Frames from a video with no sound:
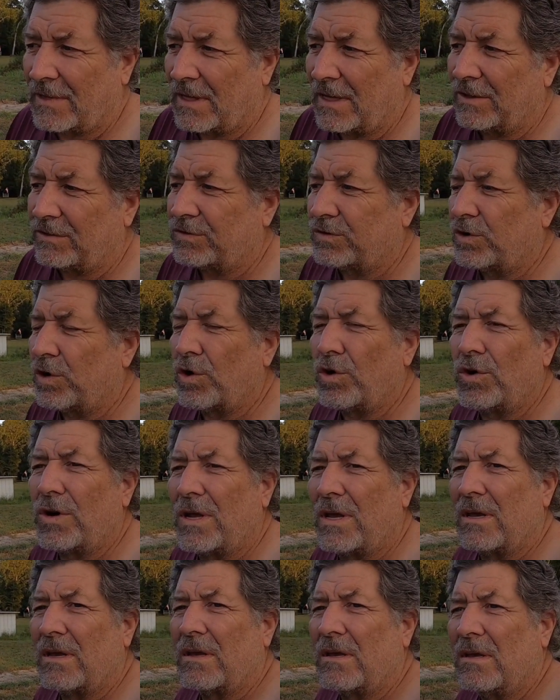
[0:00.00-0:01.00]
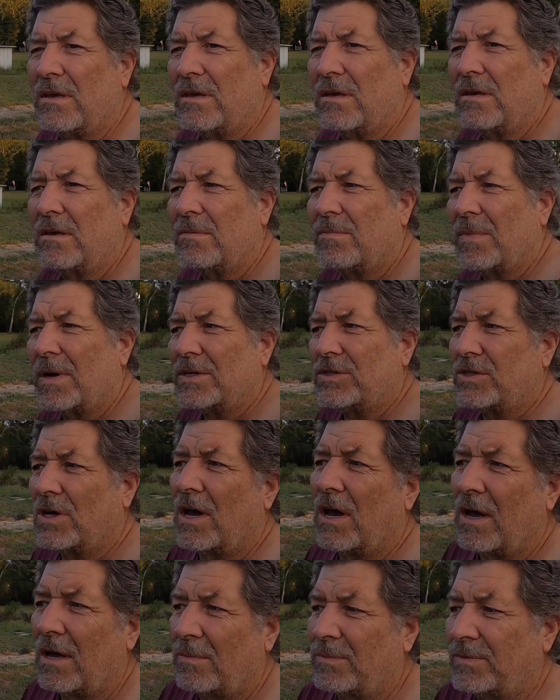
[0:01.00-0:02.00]
it's turning my
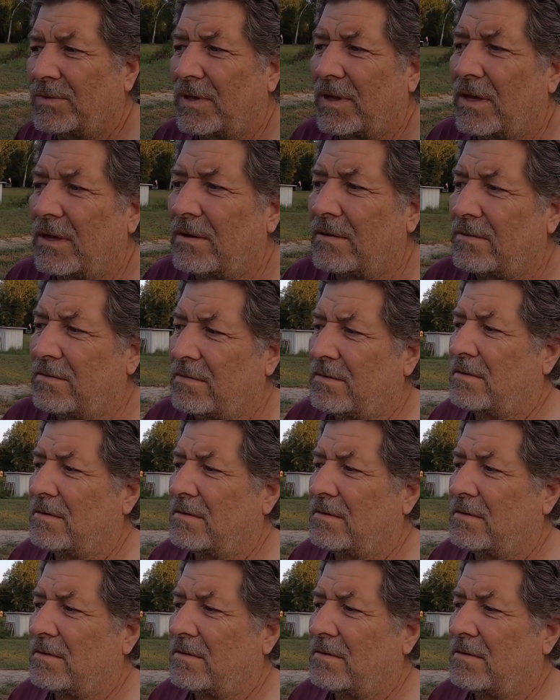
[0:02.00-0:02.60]
jobs that